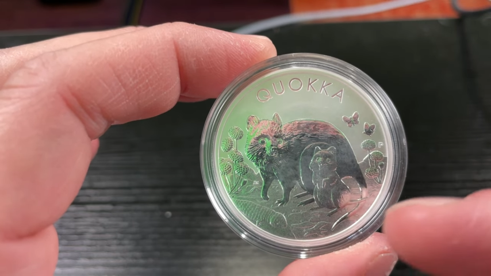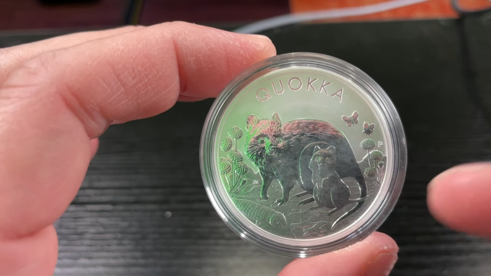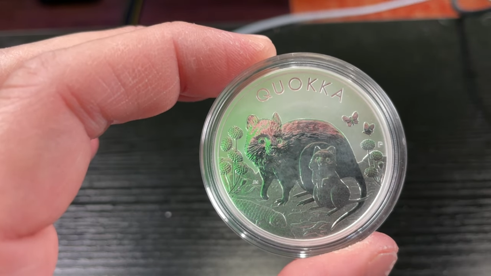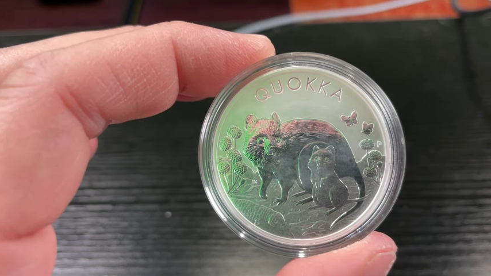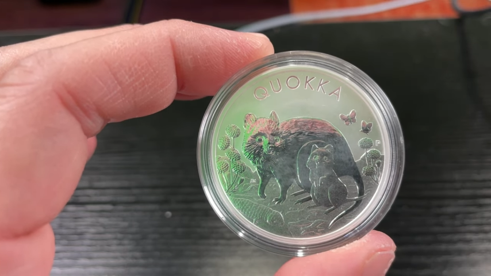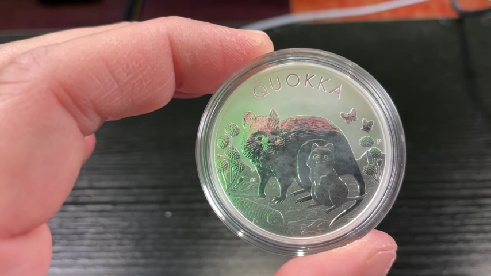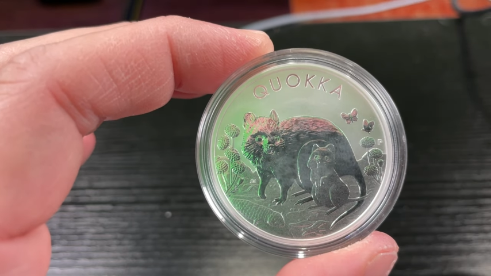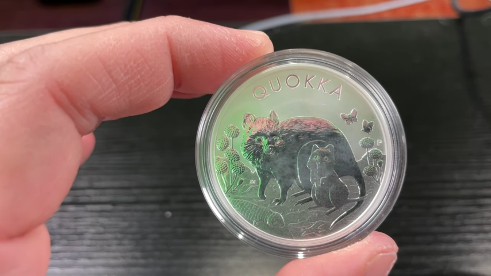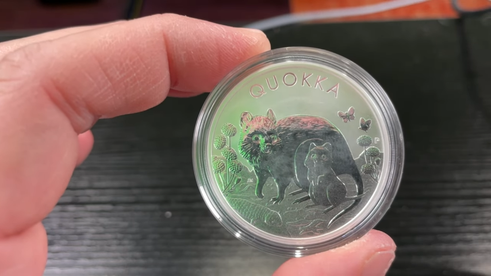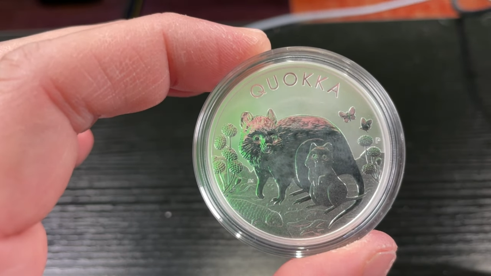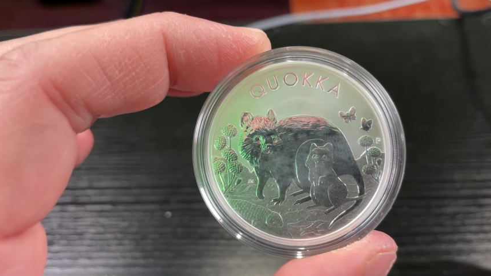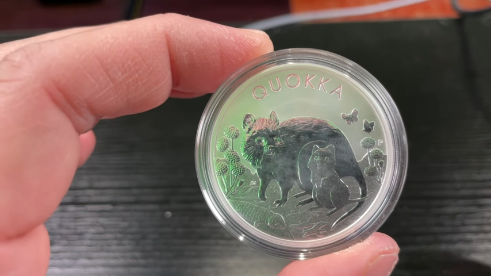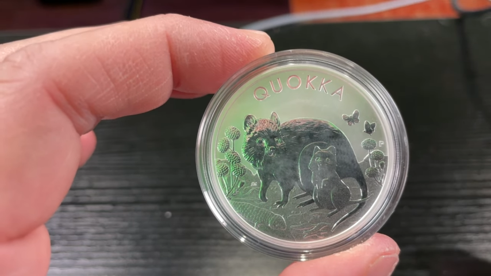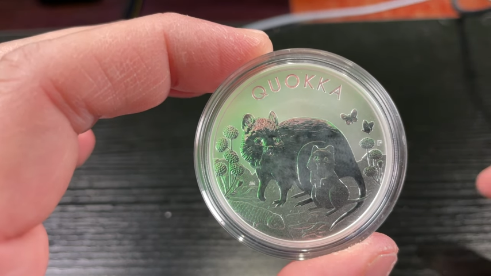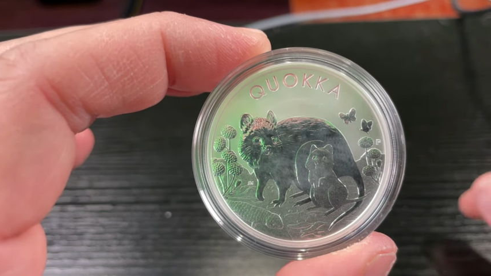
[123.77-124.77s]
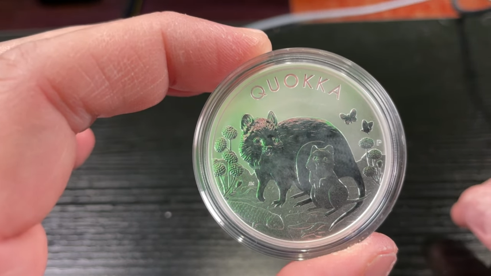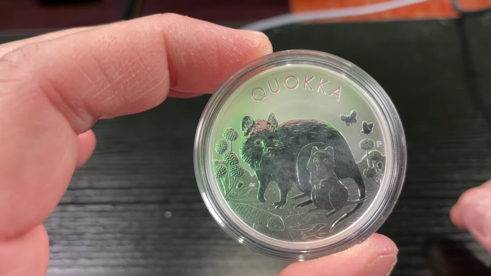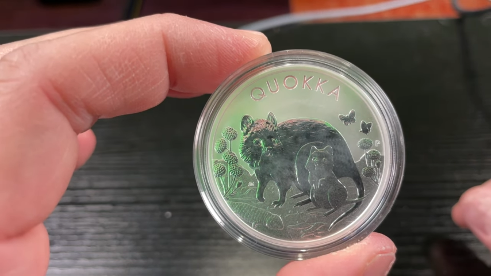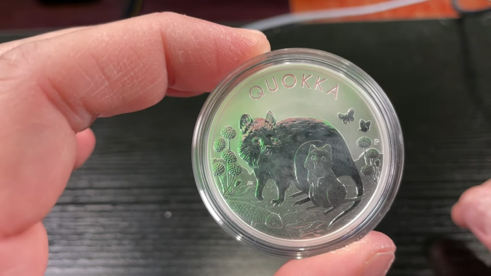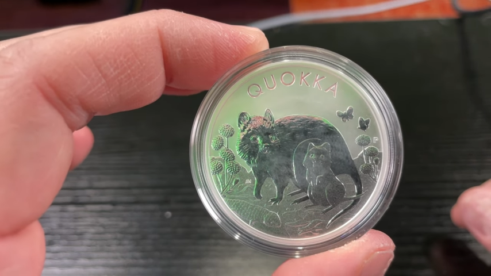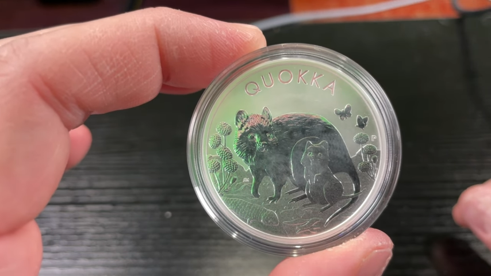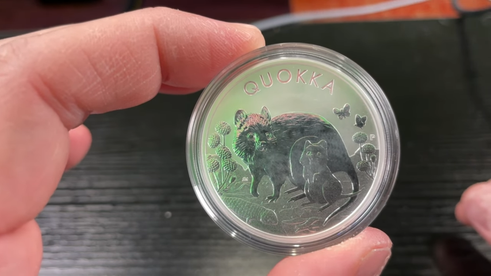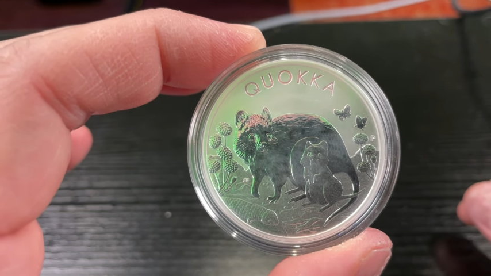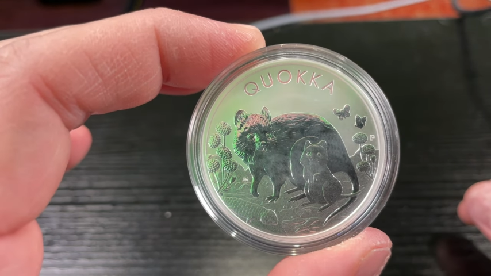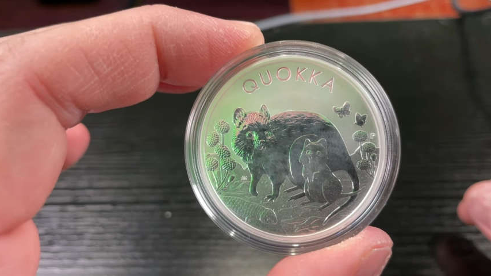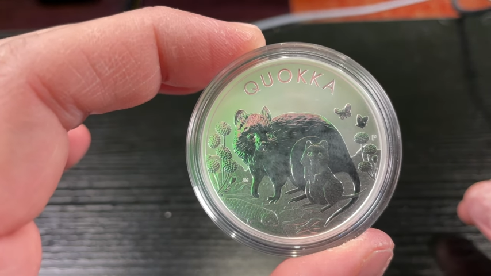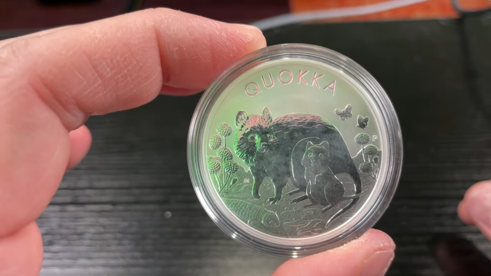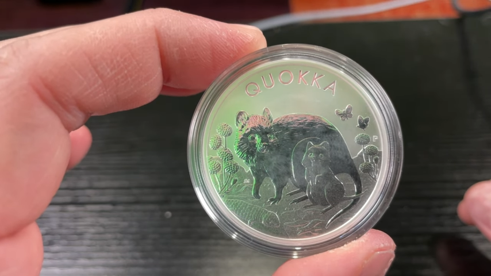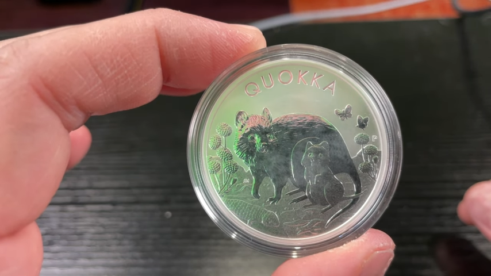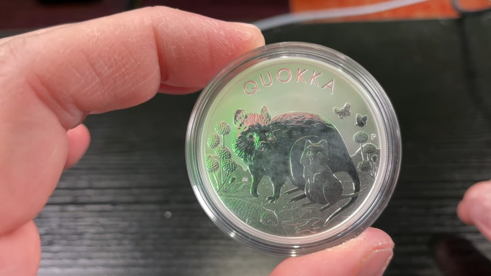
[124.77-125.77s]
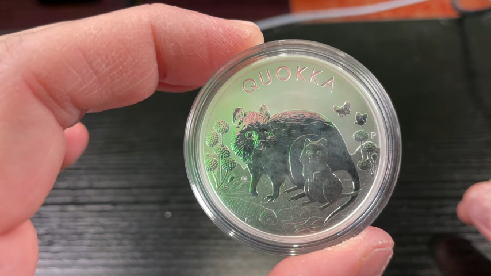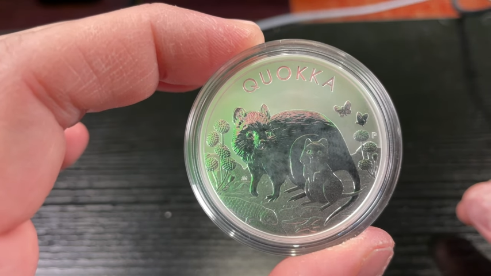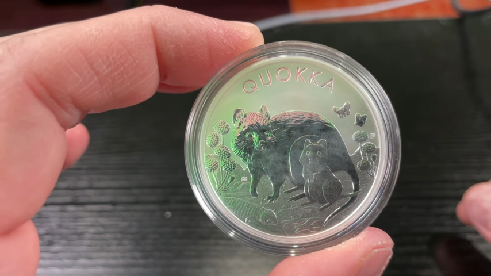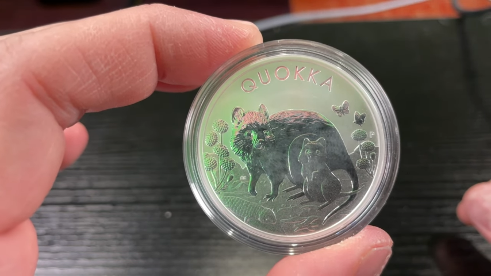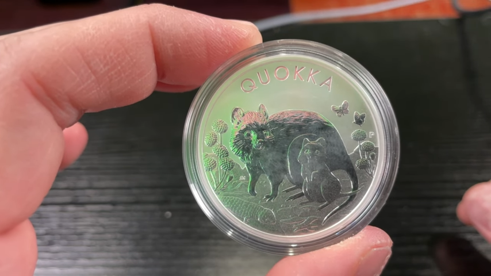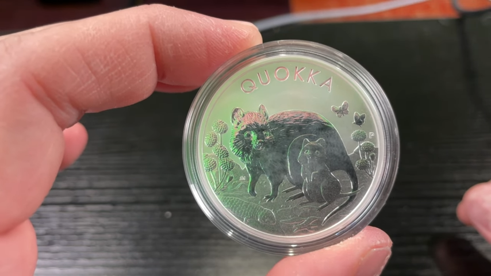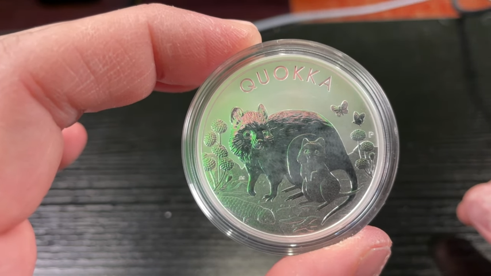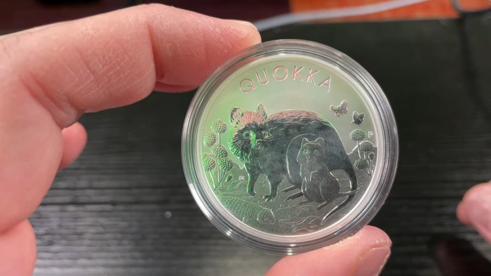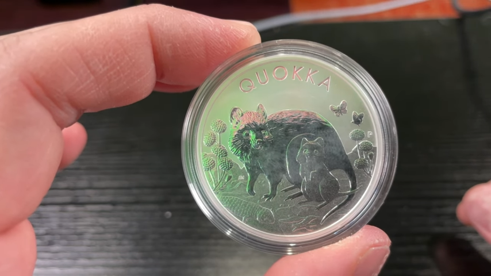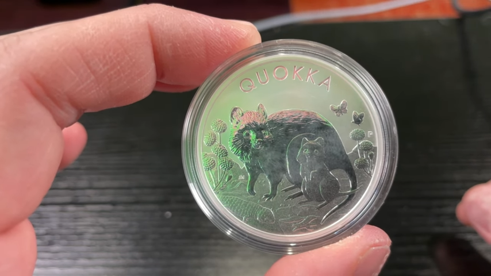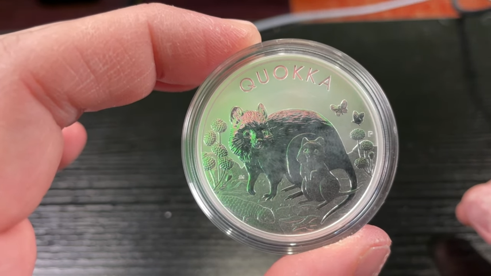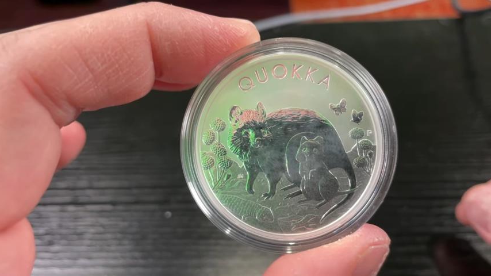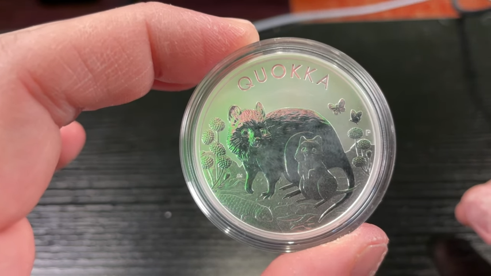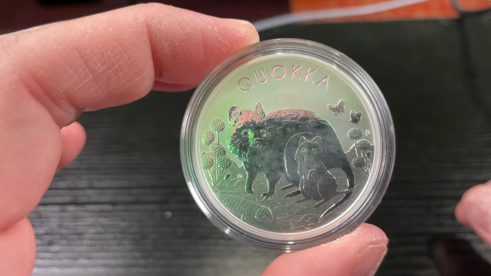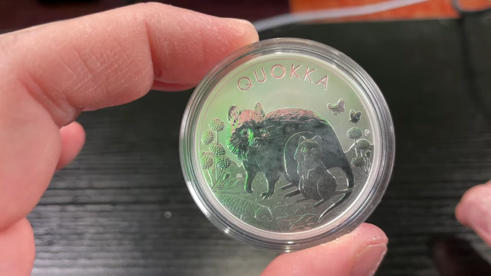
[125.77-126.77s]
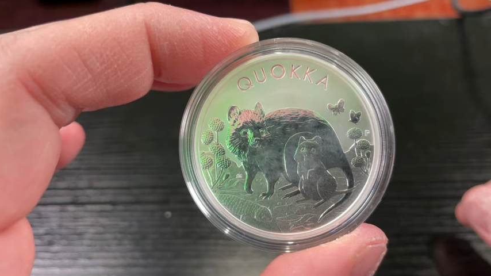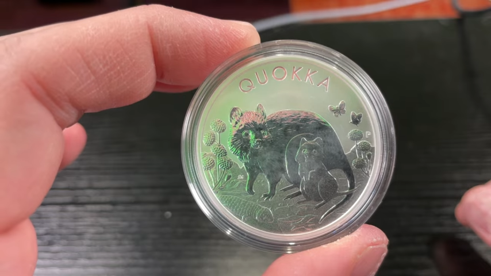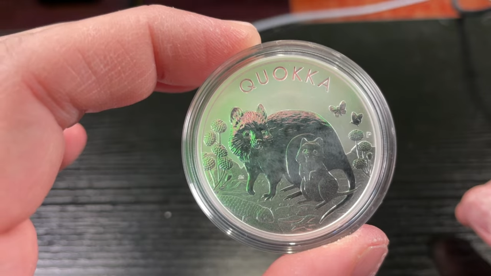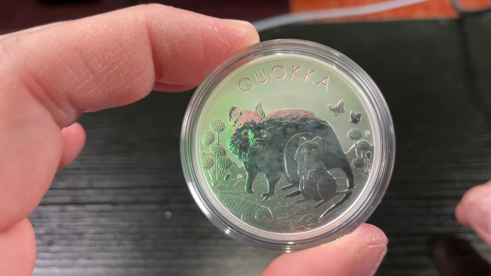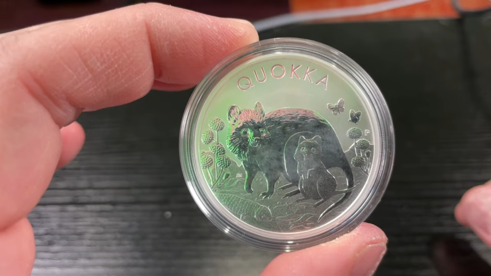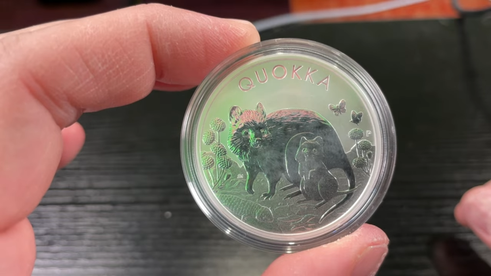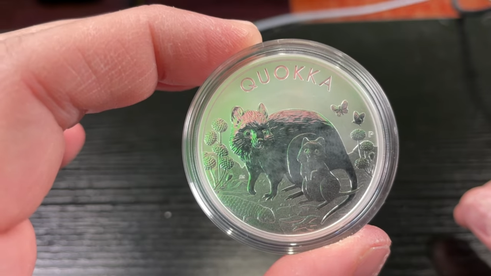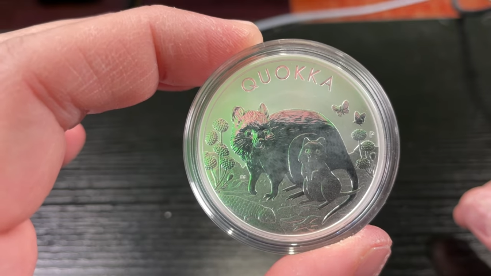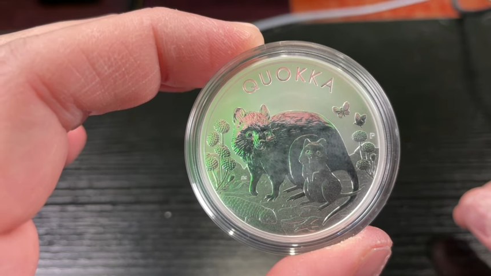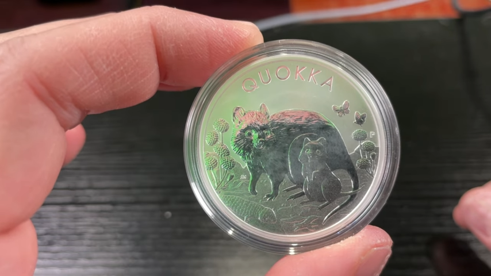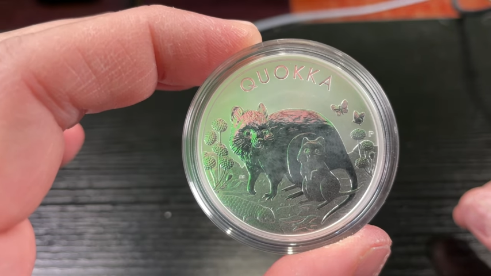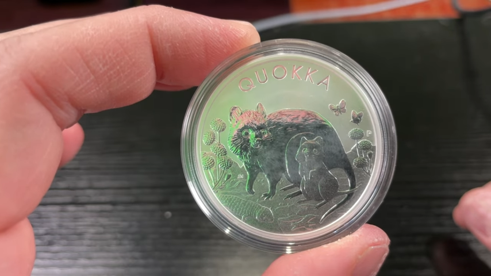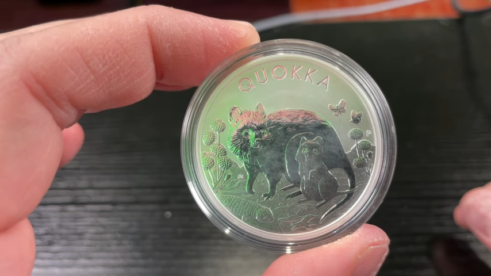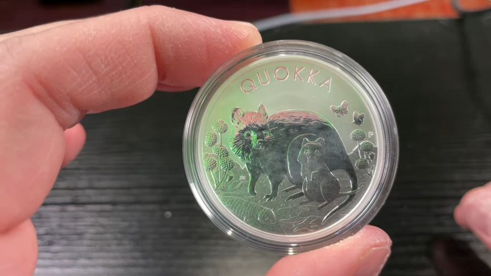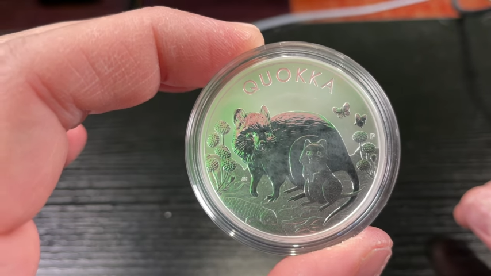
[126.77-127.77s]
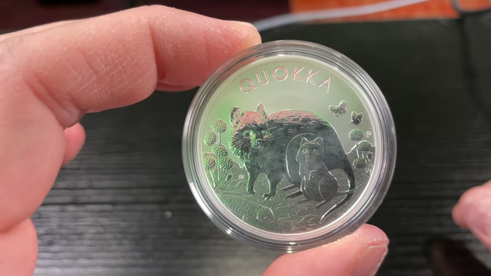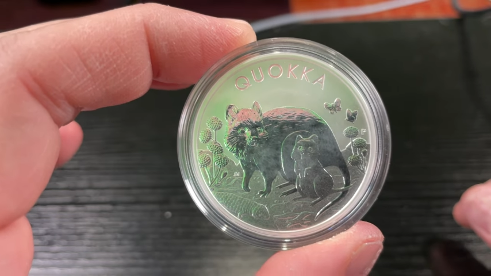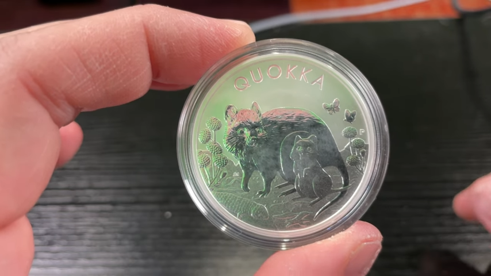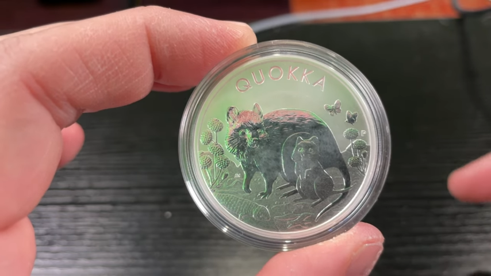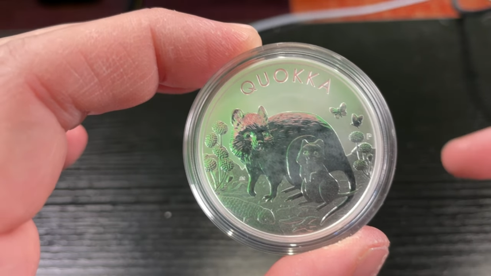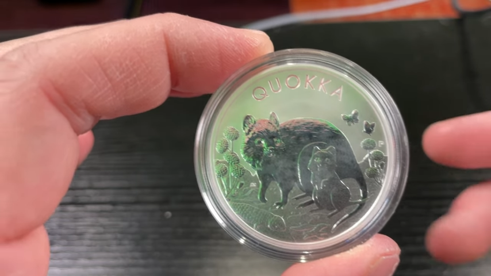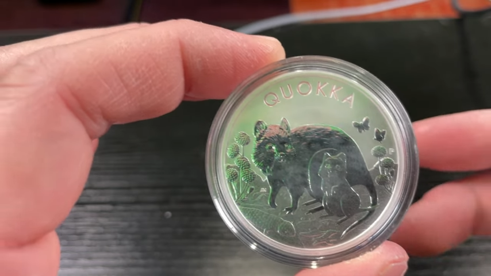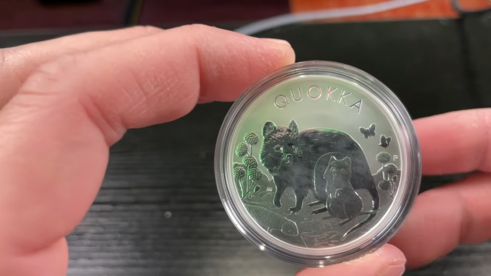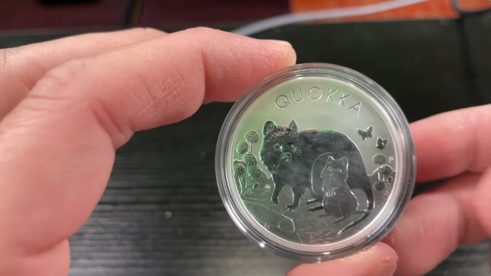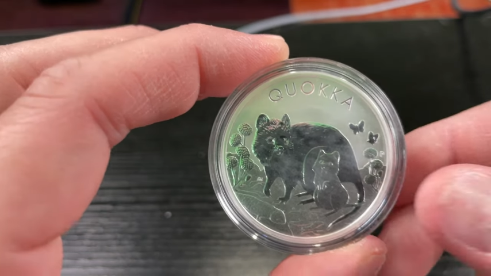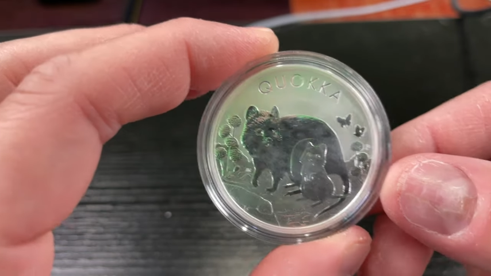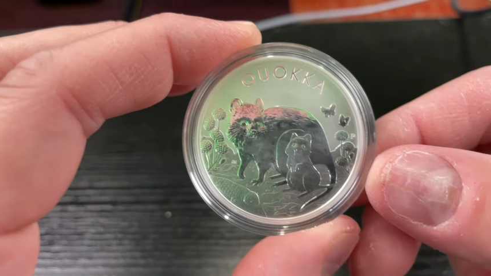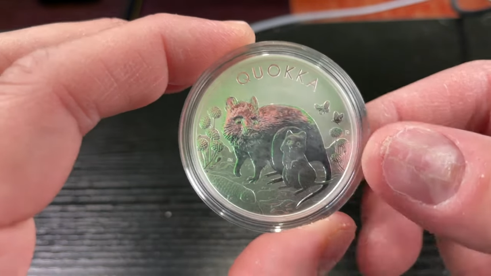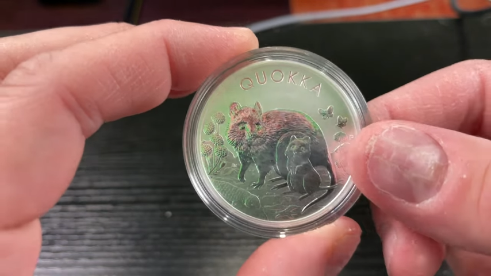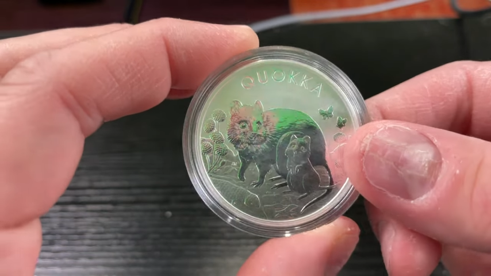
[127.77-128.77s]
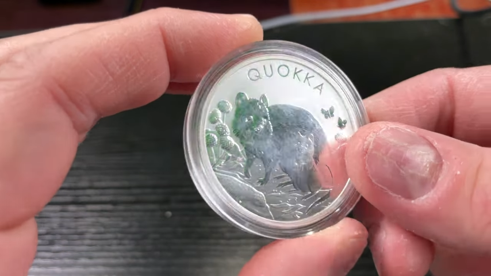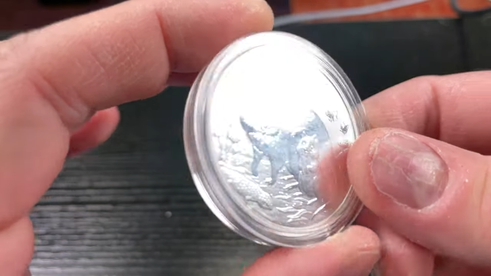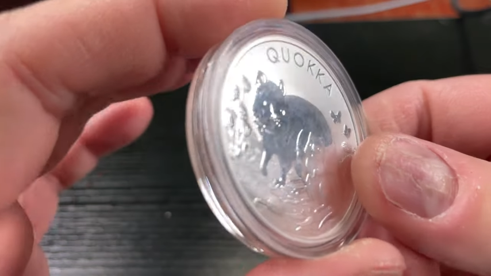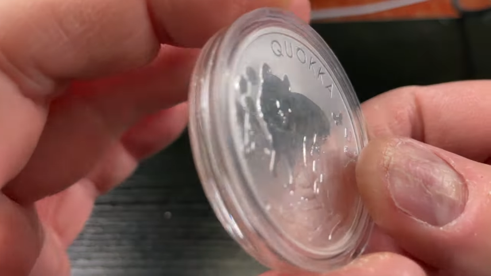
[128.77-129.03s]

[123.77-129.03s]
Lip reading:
No face is visible, so there are no lips to read.